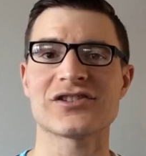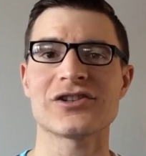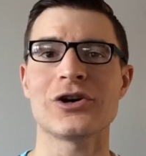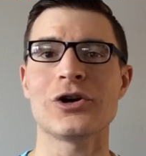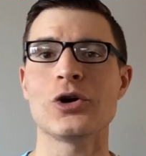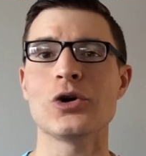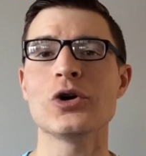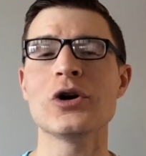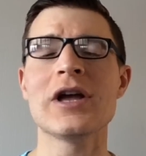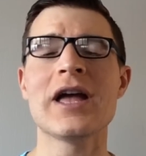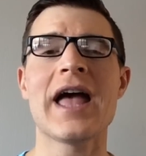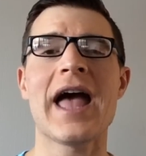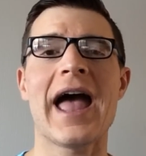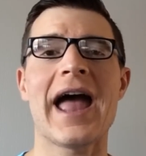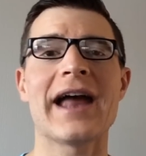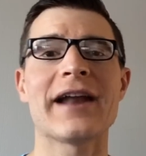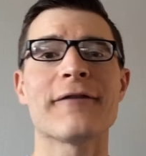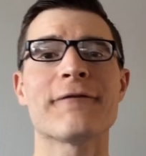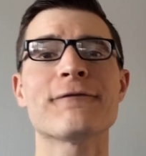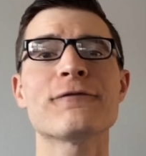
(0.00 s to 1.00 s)
So I
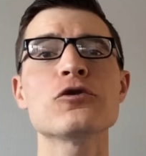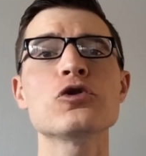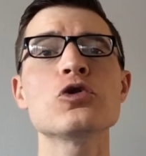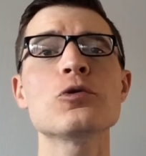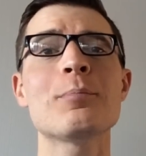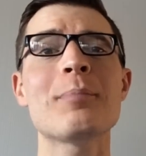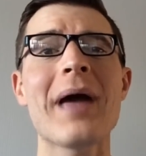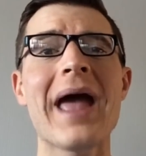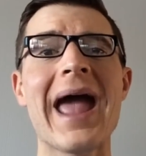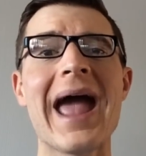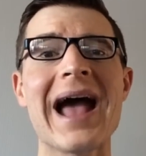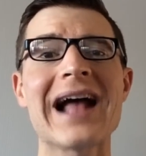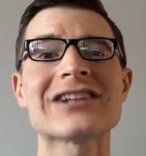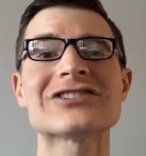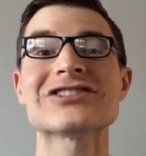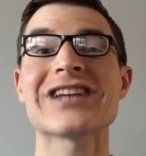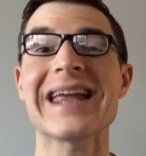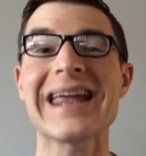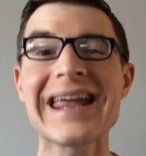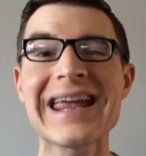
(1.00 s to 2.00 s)
had a food
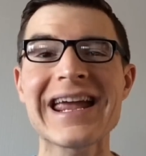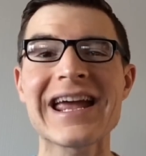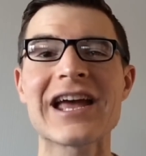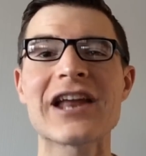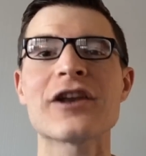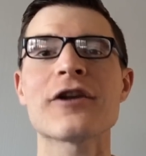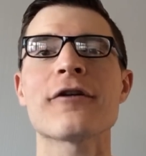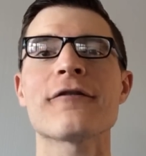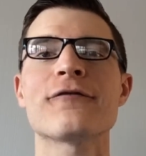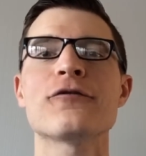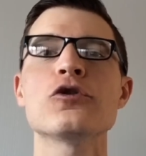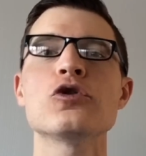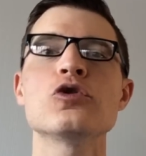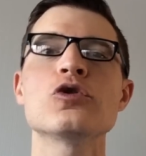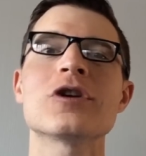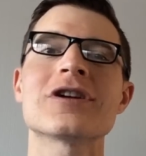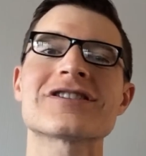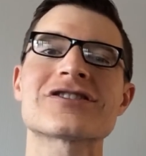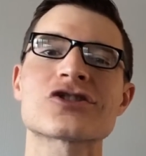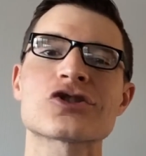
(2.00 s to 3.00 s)
patch and
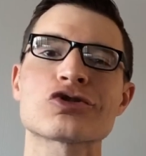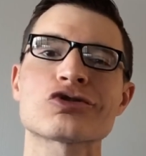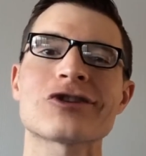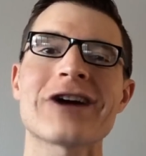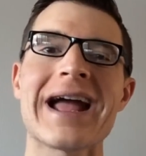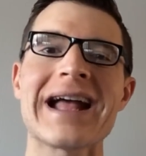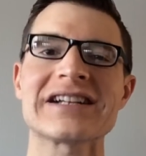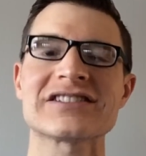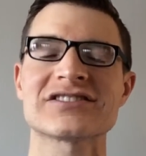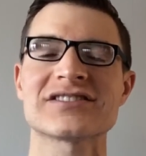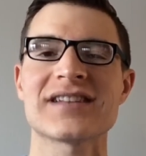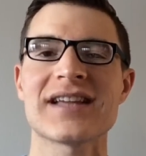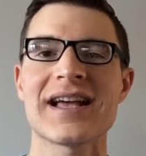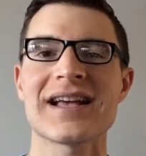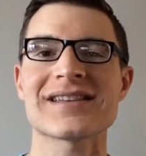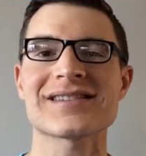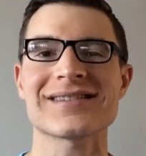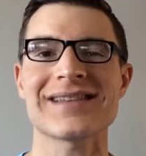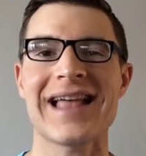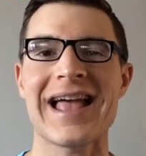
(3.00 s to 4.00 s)
food scratch
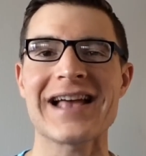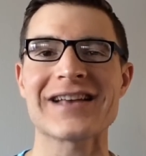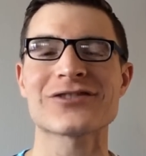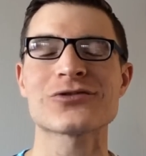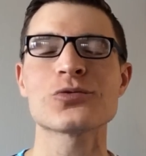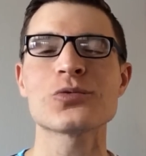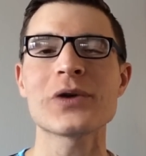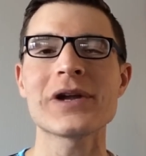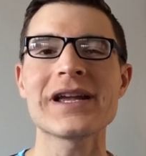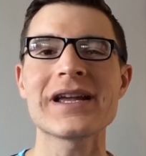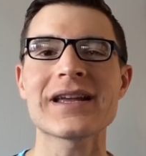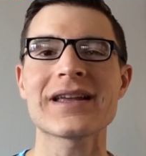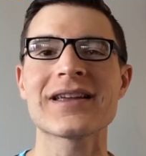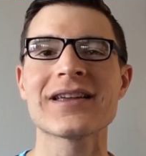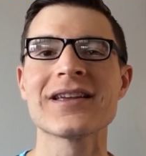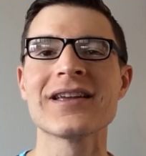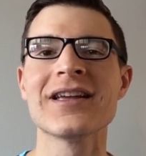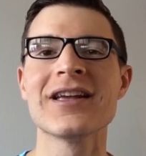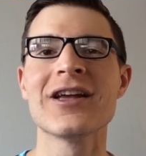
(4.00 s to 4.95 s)
test last week.